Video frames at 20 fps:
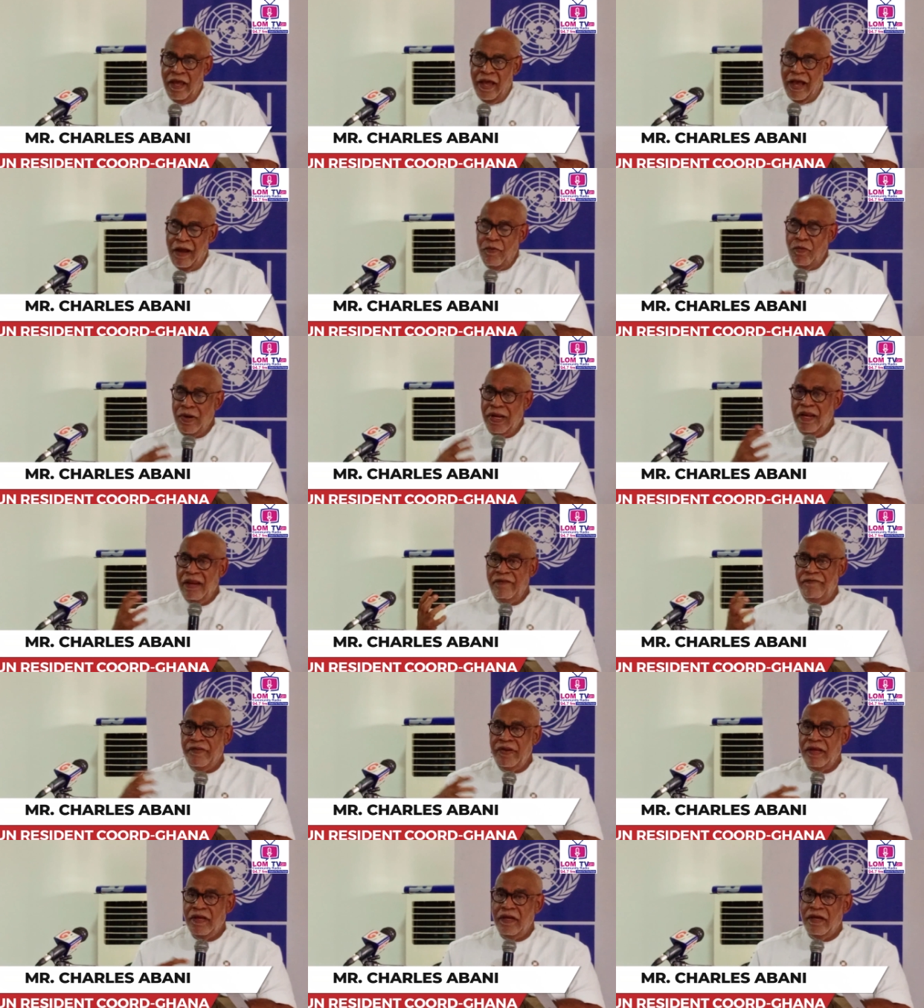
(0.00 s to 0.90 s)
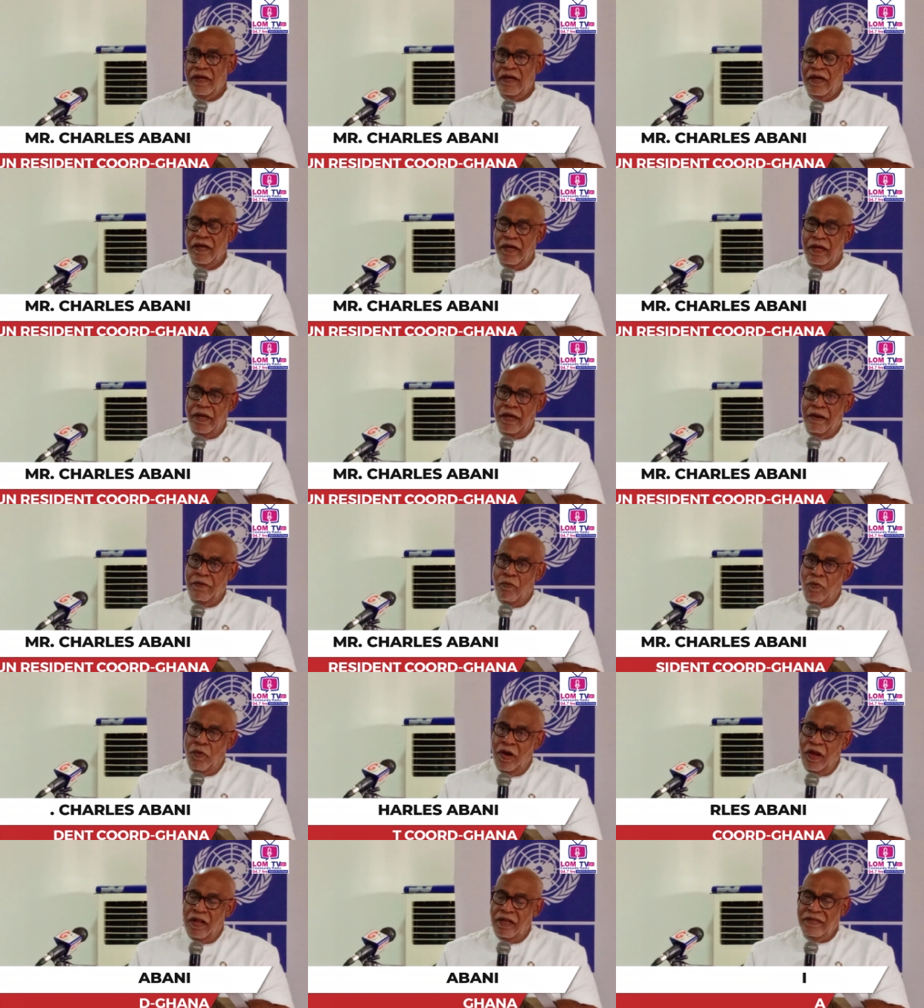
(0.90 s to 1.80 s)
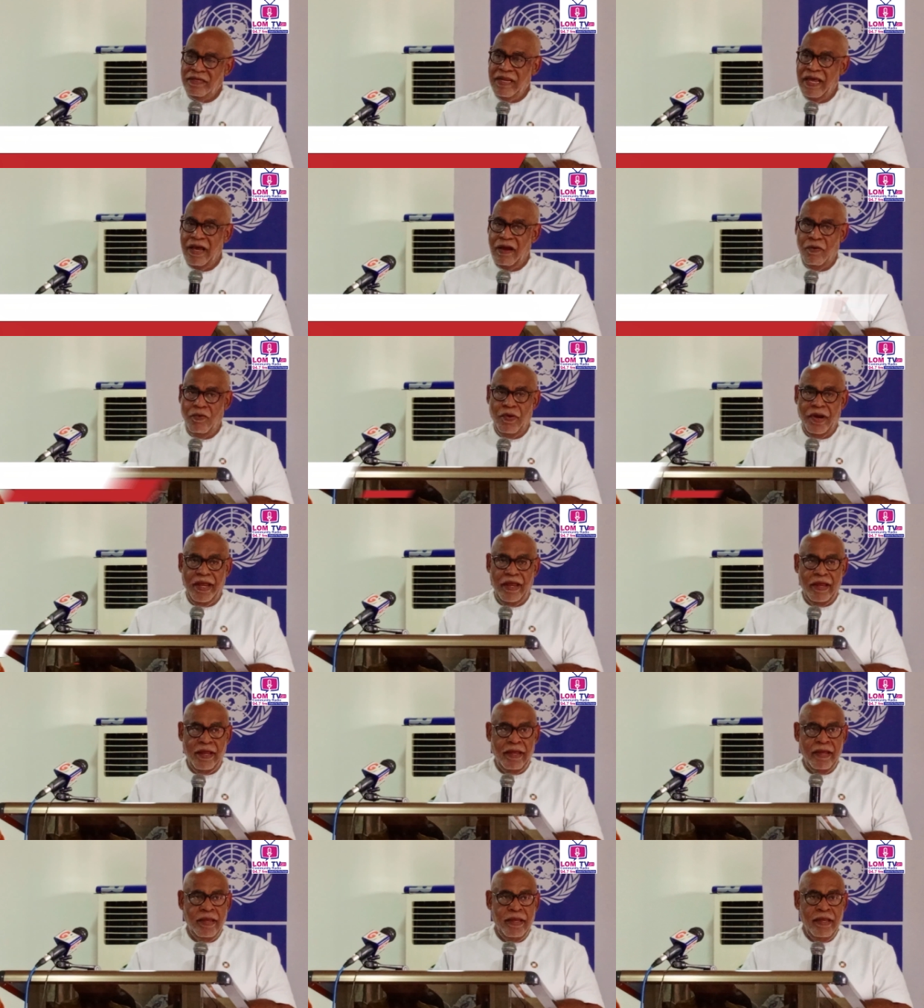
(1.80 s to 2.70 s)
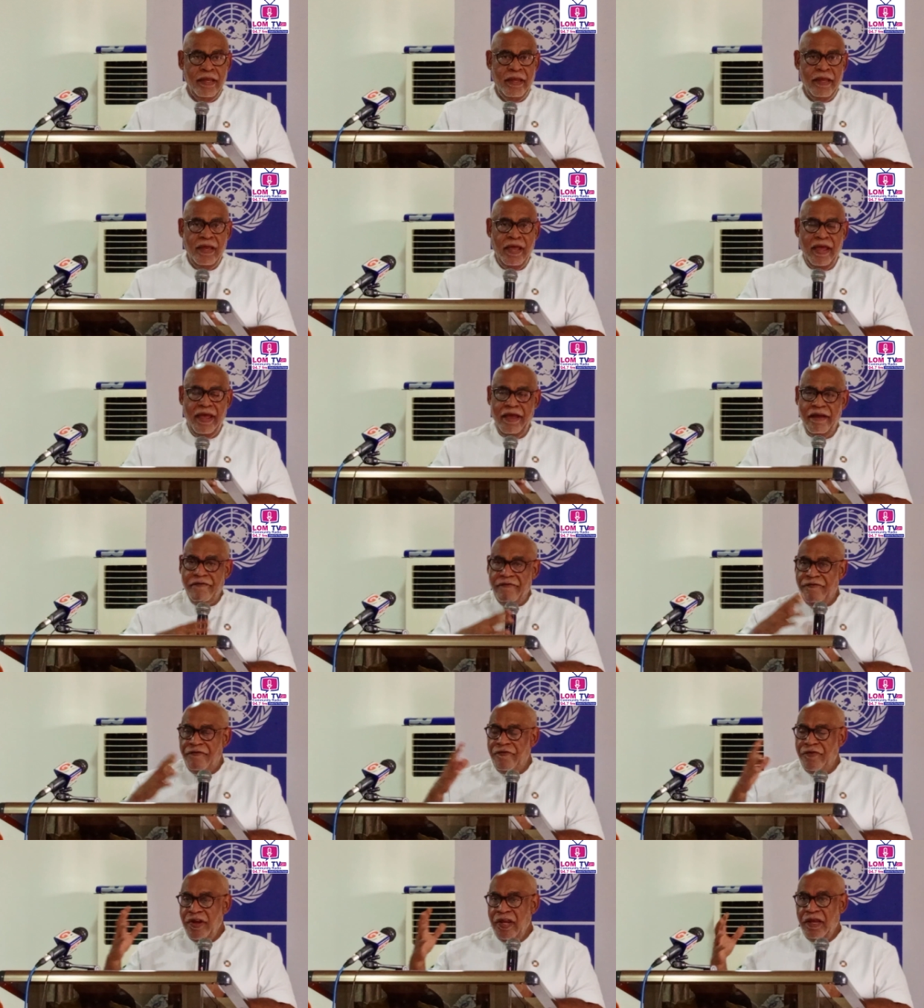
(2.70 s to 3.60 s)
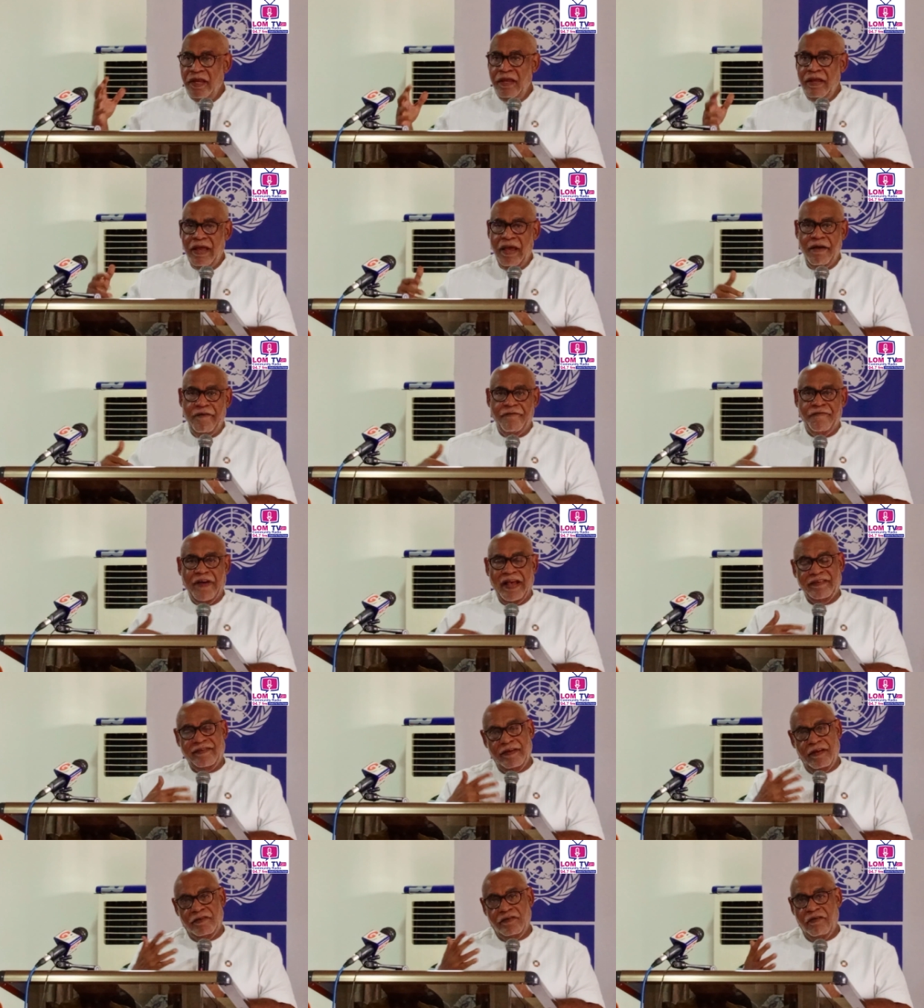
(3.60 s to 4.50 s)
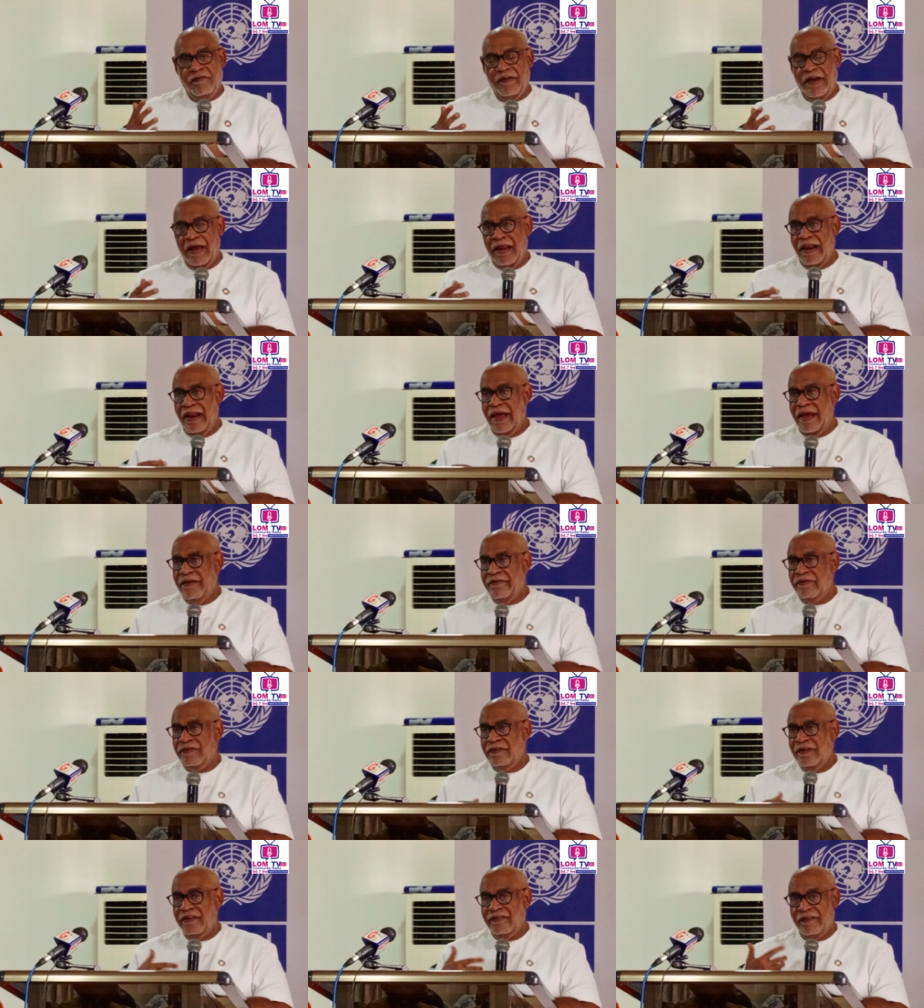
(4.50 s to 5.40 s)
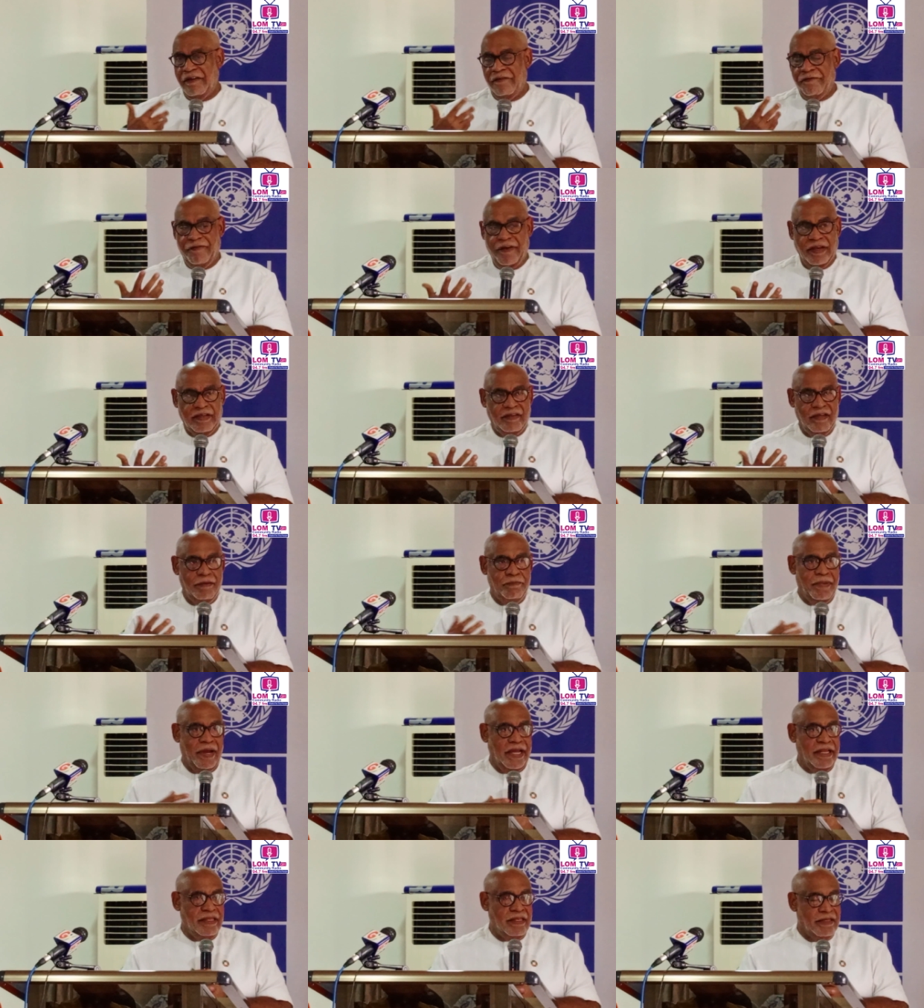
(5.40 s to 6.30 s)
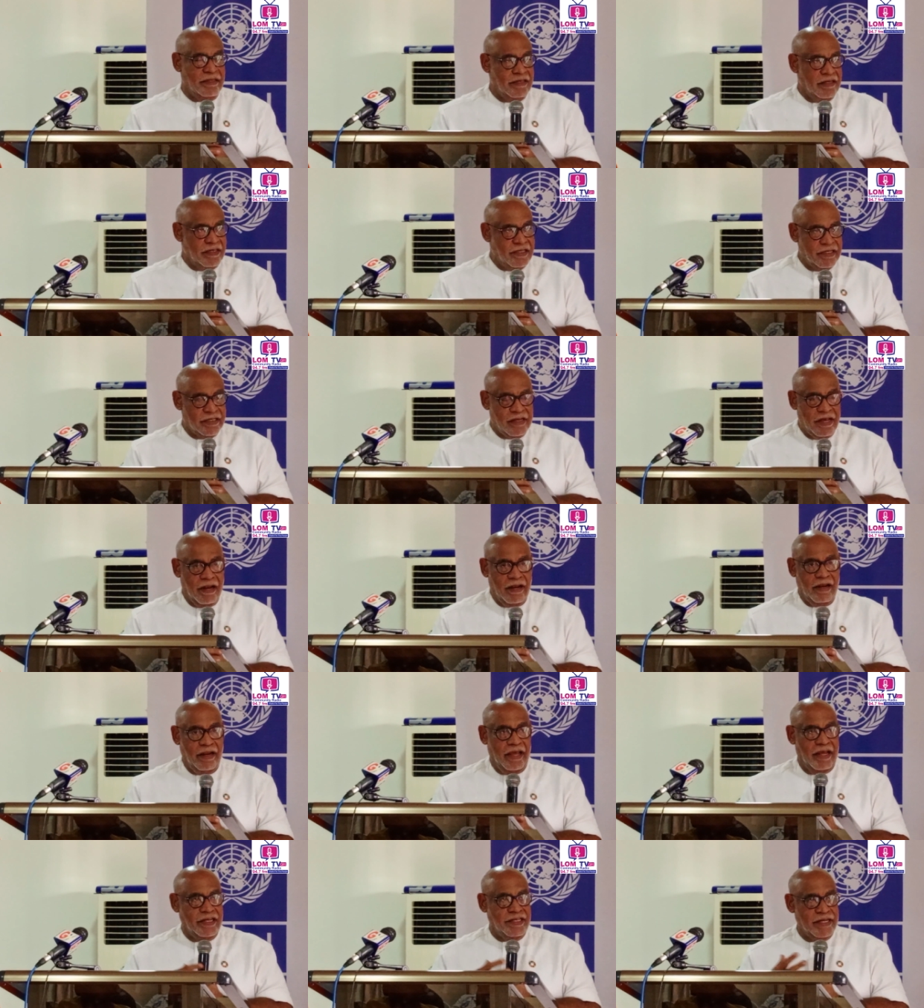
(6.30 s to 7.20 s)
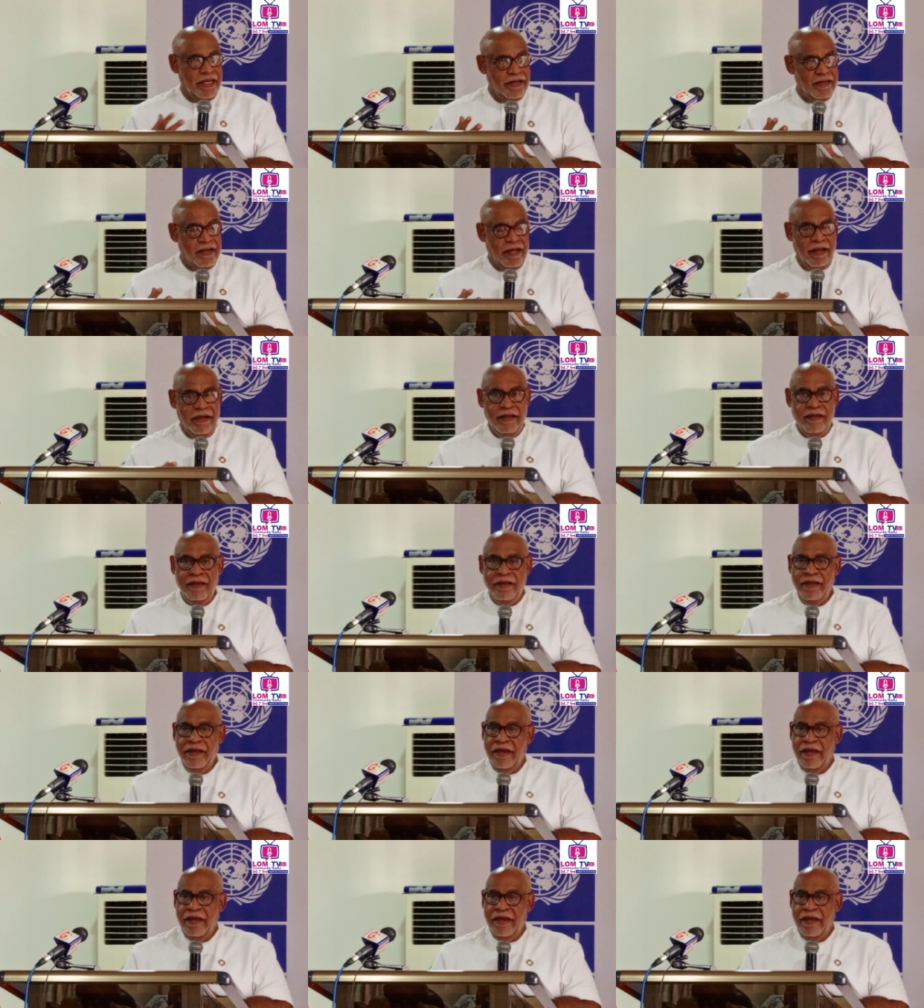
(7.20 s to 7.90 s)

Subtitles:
And we live in a world now where every facet of our lives is affected by the digital agenda.